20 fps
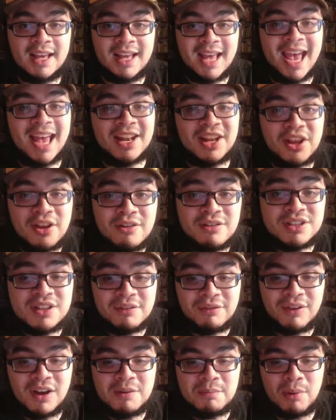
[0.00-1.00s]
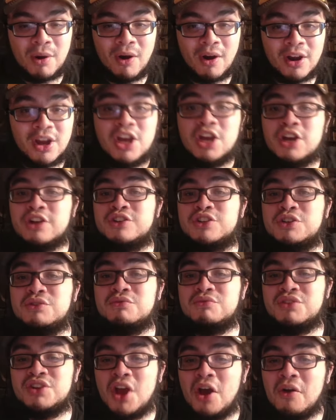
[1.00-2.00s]
And here's the fun part. Do
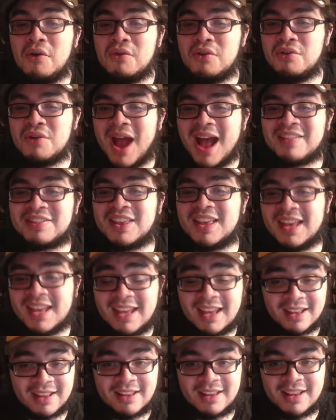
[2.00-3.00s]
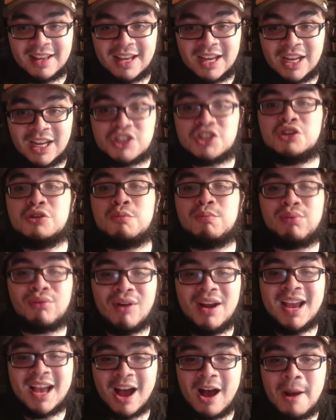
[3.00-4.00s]
you know who got the hit to
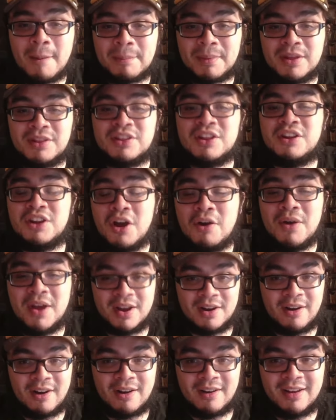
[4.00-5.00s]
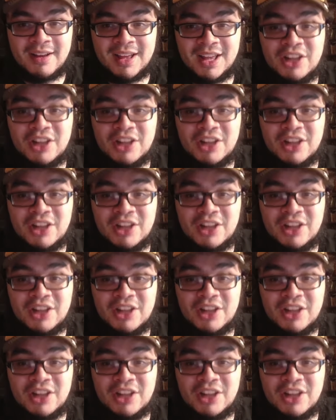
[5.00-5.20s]
break up the no-hitter?